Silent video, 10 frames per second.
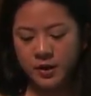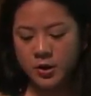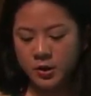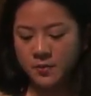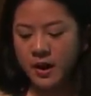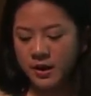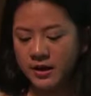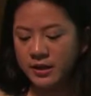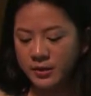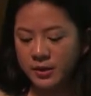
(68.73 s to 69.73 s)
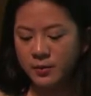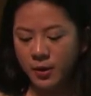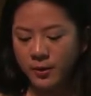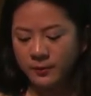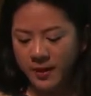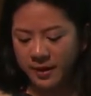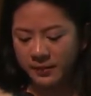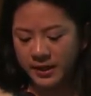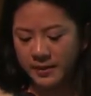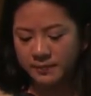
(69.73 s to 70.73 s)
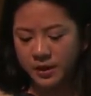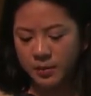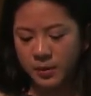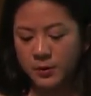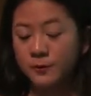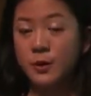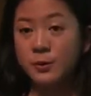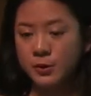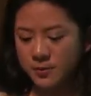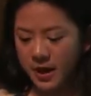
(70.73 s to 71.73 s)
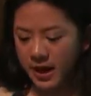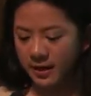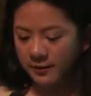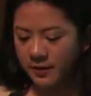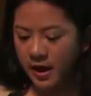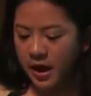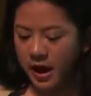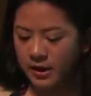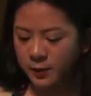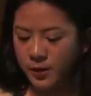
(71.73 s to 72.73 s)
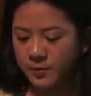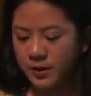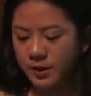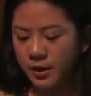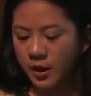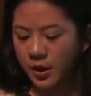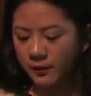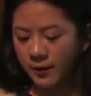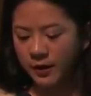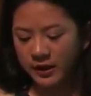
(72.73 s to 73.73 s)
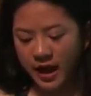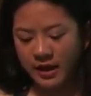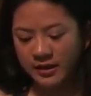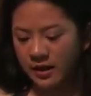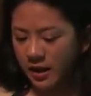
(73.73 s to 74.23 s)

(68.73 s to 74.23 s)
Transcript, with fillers: She married into the royal family, but refused to behave as a woman of her class,